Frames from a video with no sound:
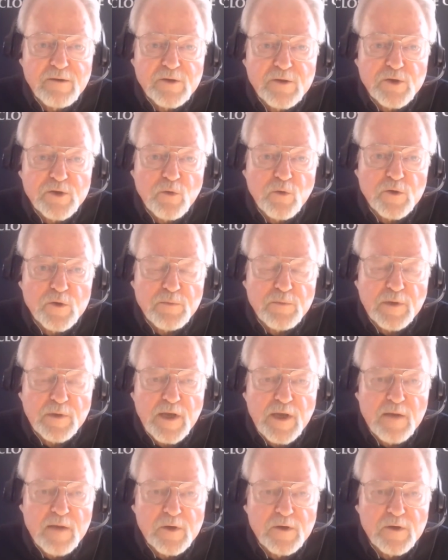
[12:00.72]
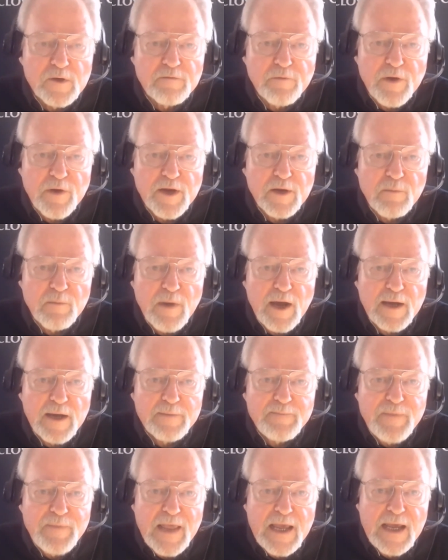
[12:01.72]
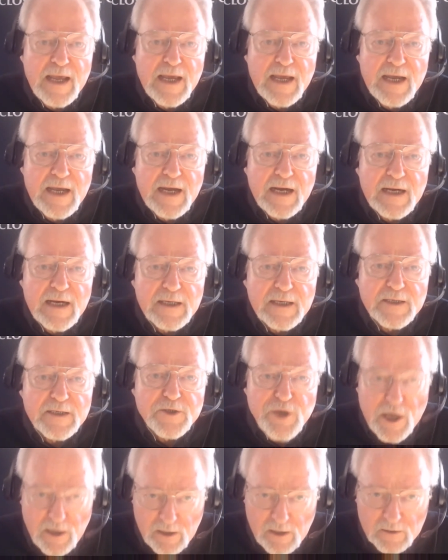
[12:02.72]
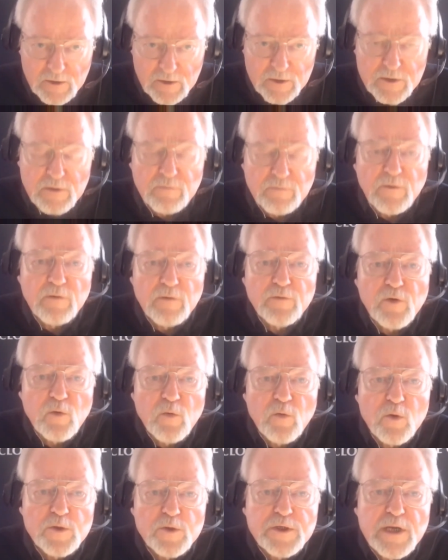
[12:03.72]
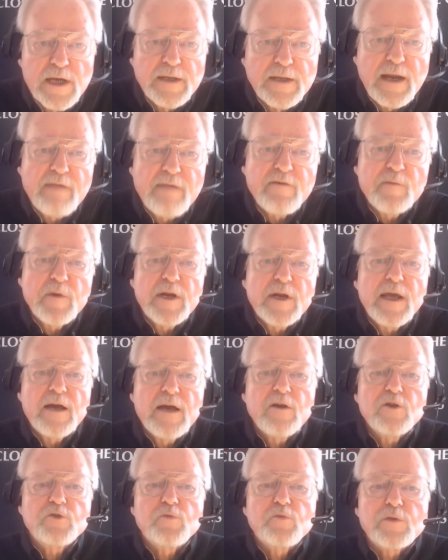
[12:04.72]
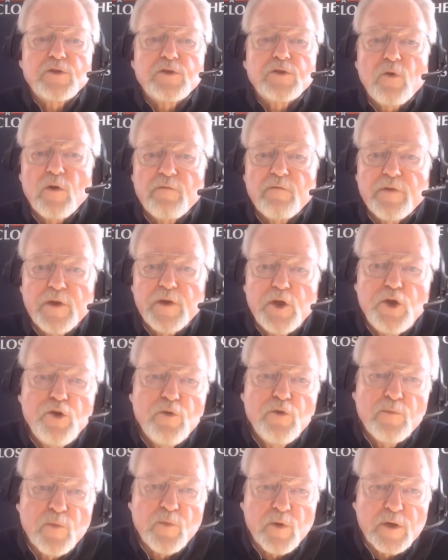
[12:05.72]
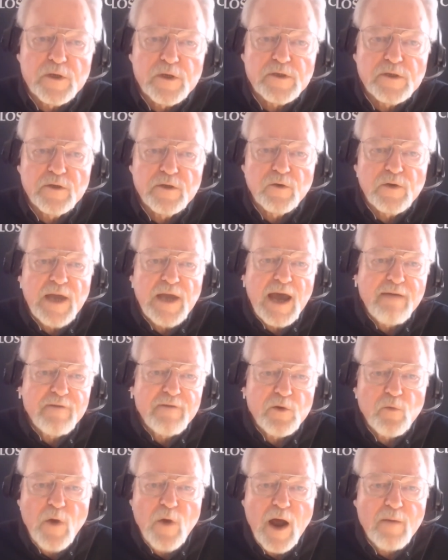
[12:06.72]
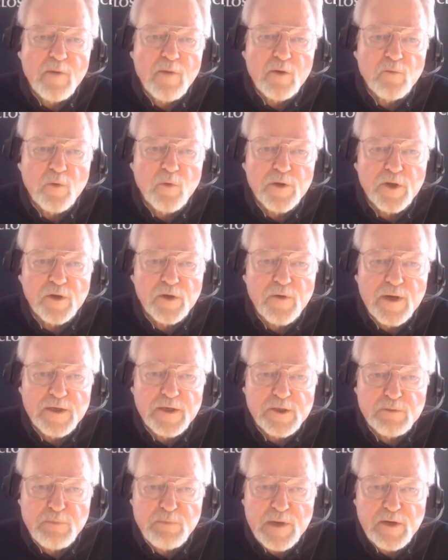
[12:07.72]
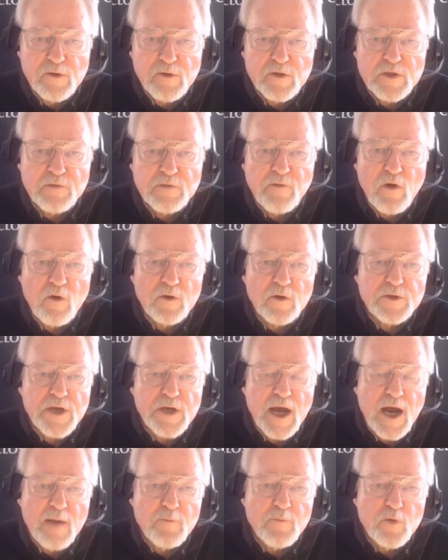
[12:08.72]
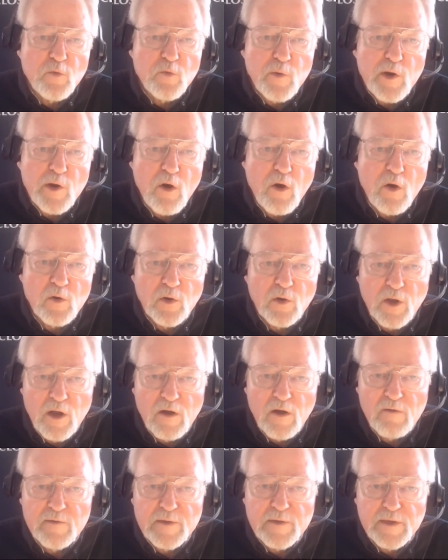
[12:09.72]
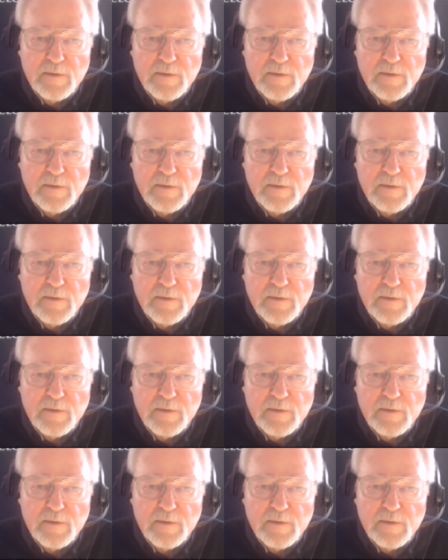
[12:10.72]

Georgia, became a good friend of mine. J. Douglas, of course, and everybody else was sort of a humorist. Cavett Robert, one of the great speakers of all time, who we all loved.